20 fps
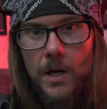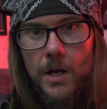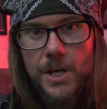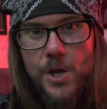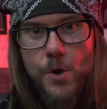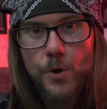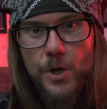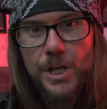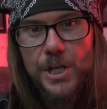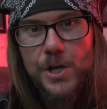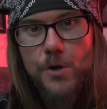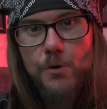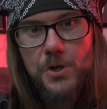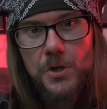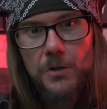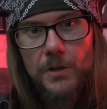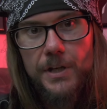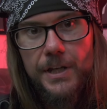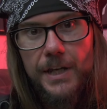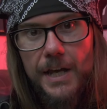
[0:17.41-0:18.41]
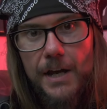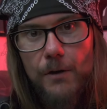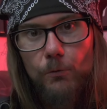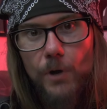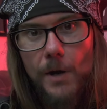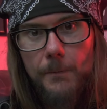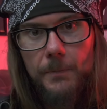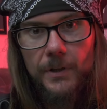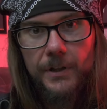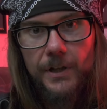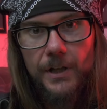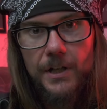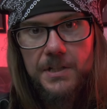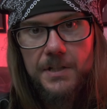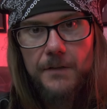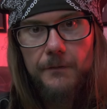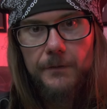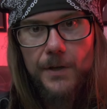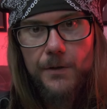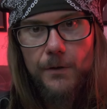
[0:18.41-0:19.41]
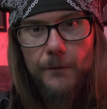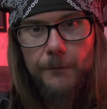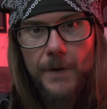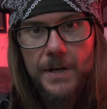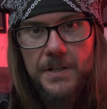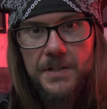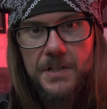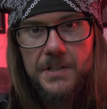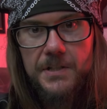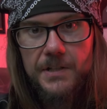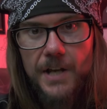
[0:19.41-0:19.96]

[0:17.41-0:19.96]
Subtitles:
you can usually get replicas of Leatherface's